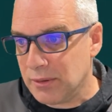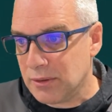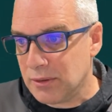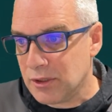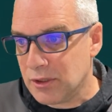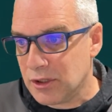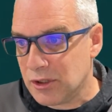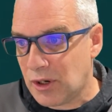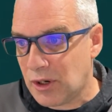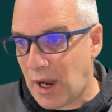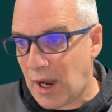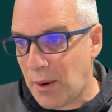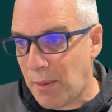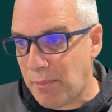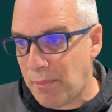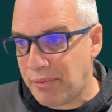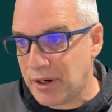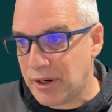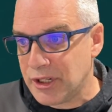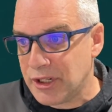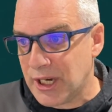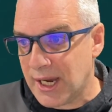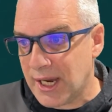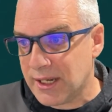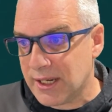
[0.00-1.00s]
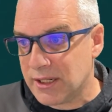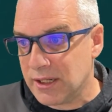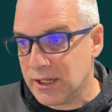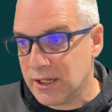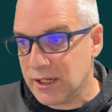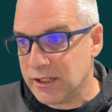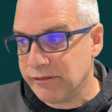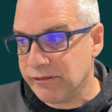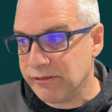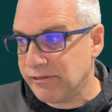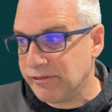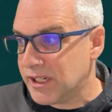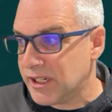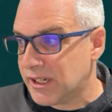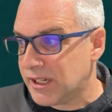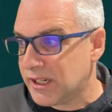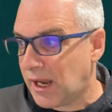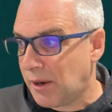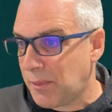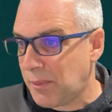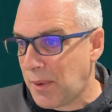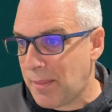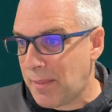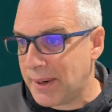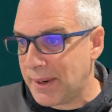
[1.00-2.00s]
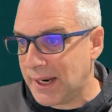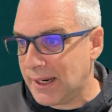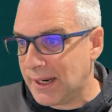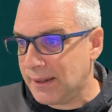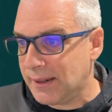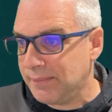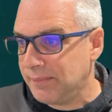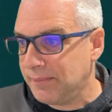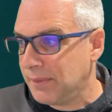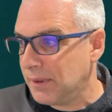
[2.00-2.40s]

So our project is the Restart webinar.